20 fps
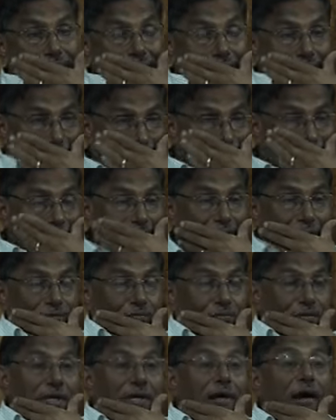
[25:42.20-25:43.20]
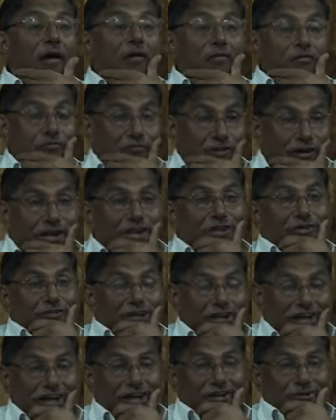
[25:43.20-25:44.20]
That's what it is. We are free
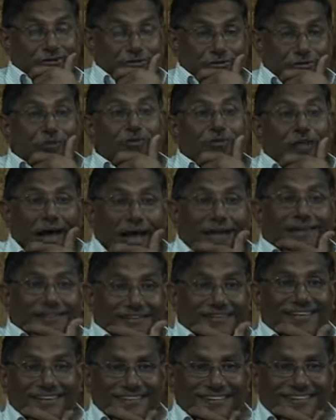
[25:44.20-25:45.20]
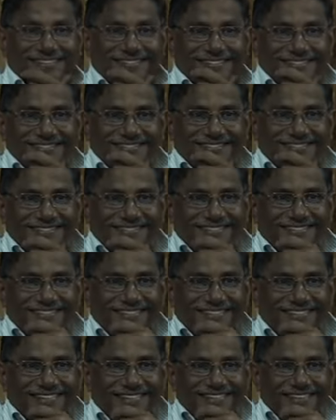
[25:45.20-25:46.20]
today to do that.
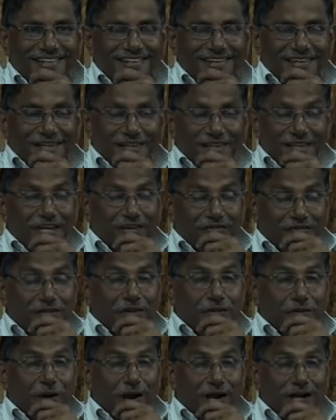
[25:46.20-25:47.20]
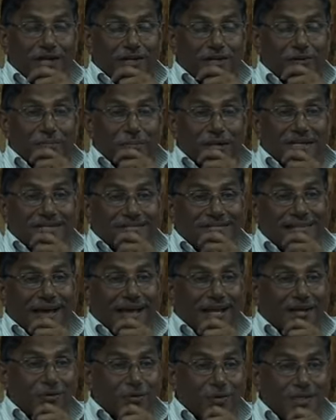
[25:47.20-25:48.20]
If you wanted to mix
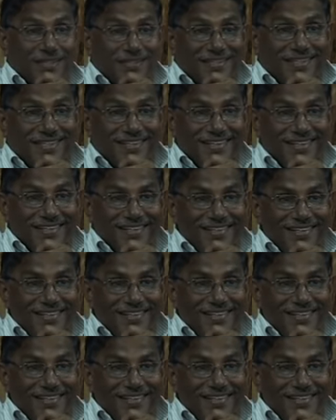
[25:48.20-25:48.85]
that with